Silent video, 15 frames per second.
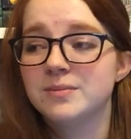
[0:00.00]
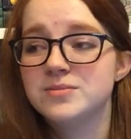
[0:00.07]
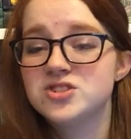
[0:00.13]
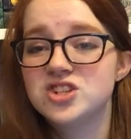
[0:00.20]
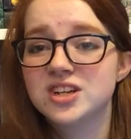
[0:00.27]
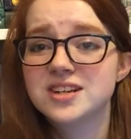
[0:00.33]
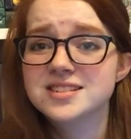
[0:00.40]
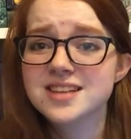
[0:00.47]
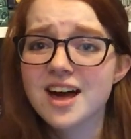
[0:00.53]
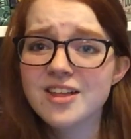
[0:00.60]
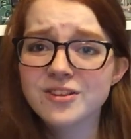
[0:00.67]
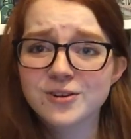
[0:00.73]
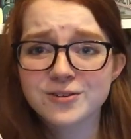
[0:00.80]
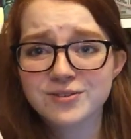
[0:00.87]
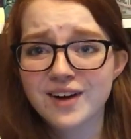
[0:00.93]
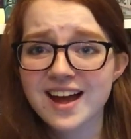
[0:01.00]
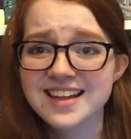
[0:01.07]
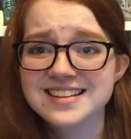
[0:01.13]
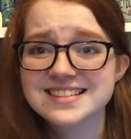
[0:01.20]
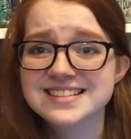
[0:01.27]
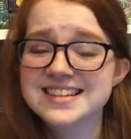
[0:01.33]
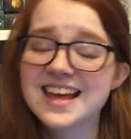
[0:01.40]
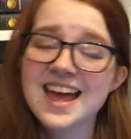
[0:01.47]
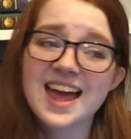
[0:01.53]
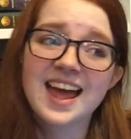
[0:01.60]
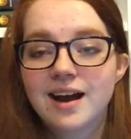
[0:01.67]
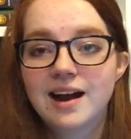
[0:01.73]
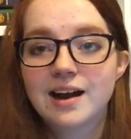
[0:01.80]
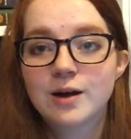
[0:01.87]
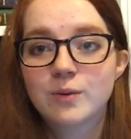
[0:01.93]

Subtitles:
Gia's other friends, and I